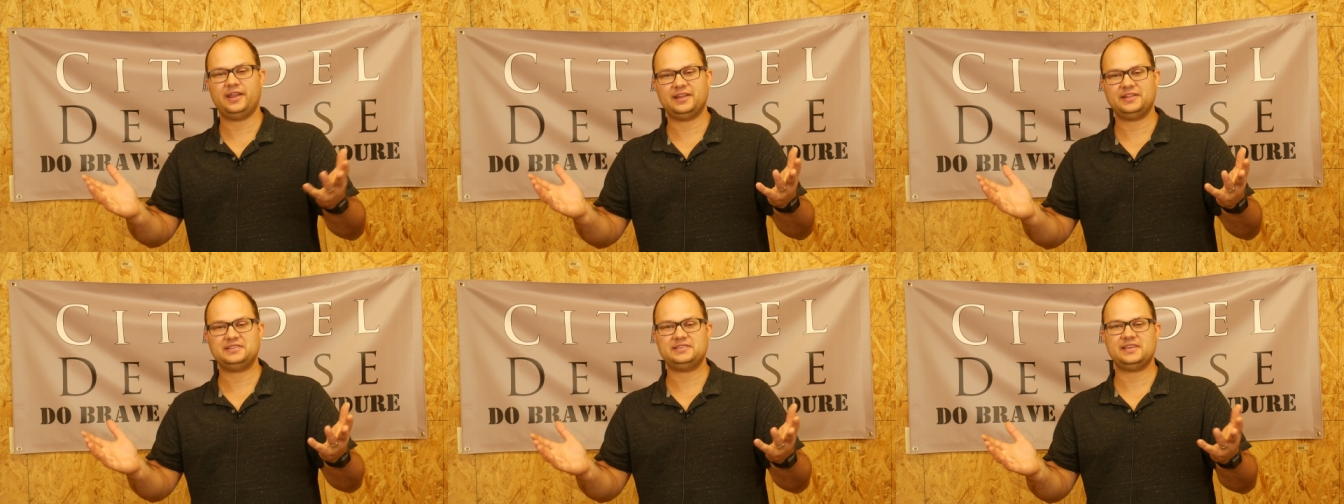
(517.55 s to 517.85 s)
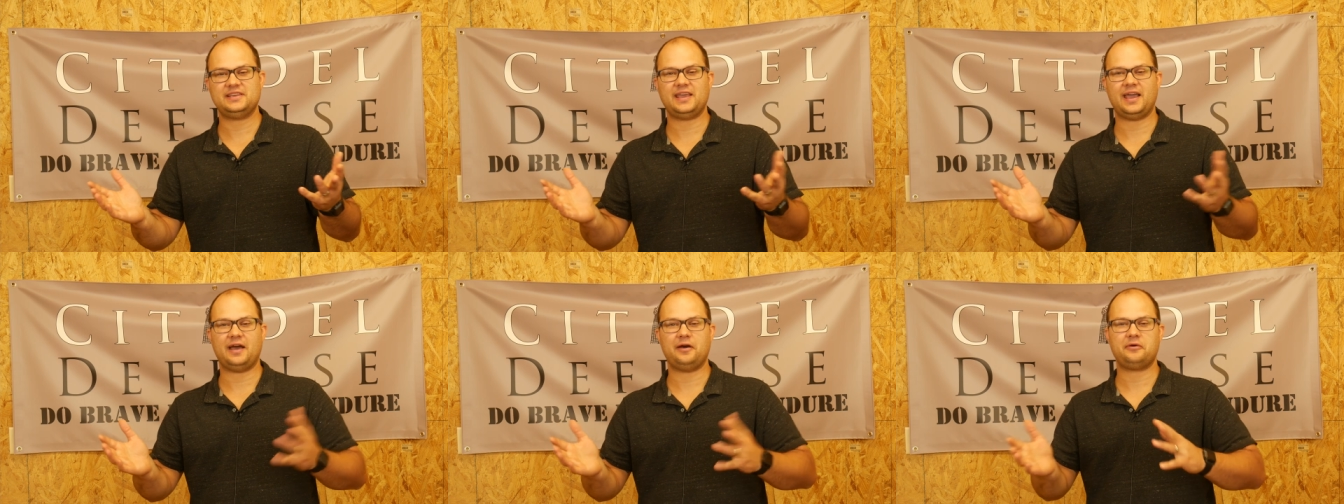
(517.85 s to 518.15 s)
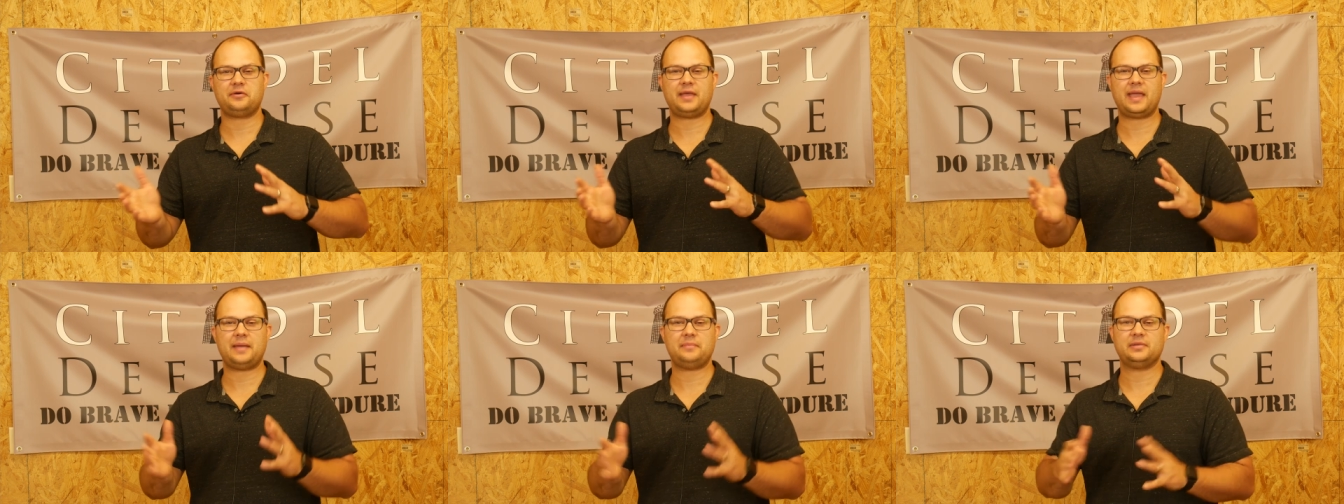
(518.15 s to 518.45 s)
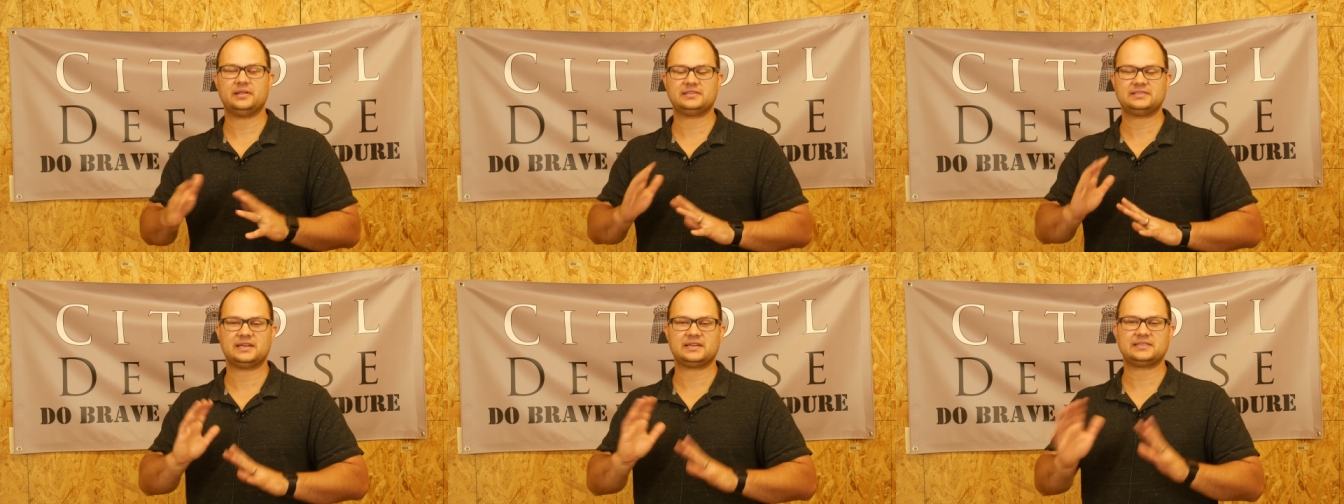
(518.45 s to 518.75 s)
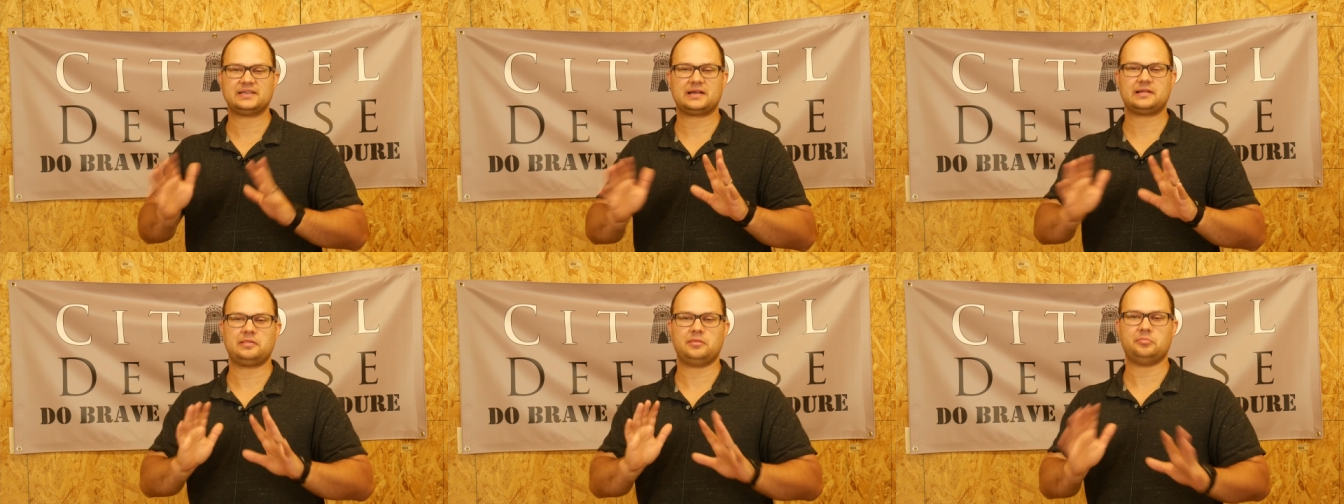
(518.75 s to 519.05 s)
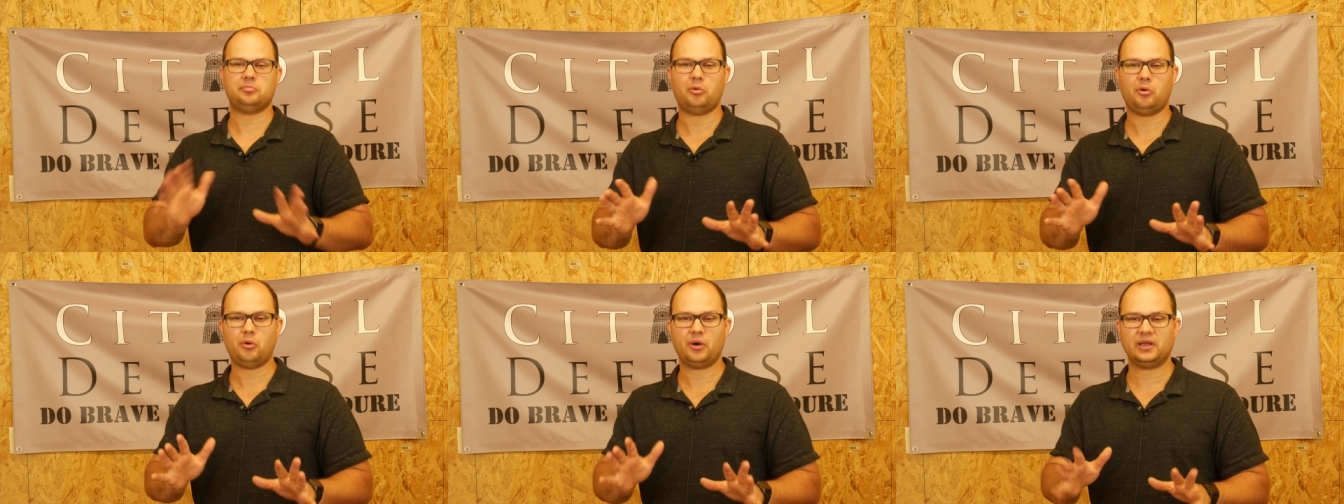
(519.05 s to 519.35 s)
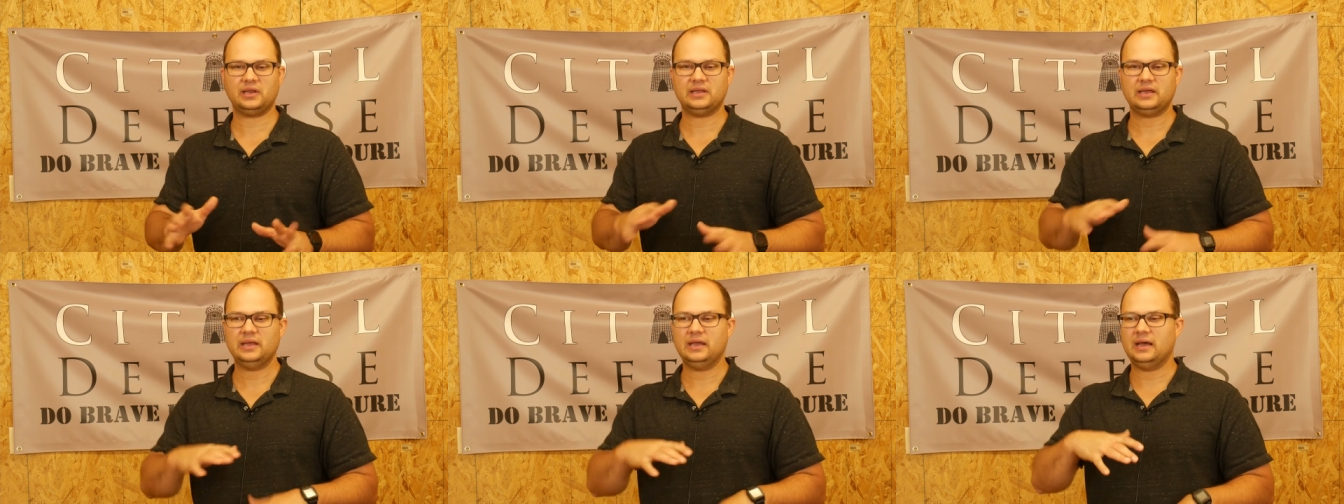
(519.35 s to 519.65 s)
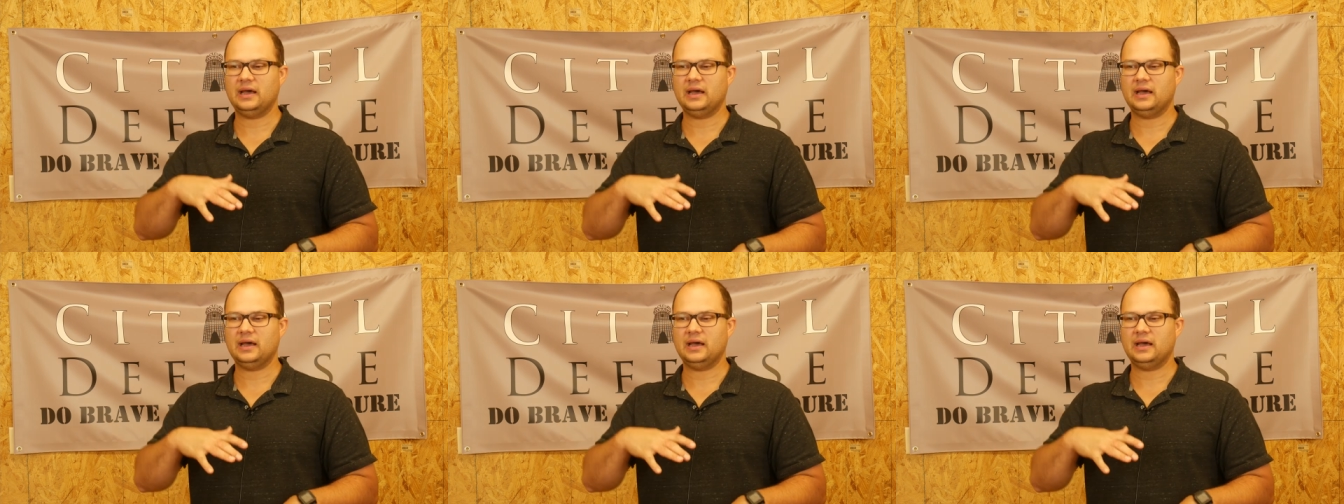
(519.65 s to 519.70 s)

And I'd say, yeah, okay, but that's not exactly the point.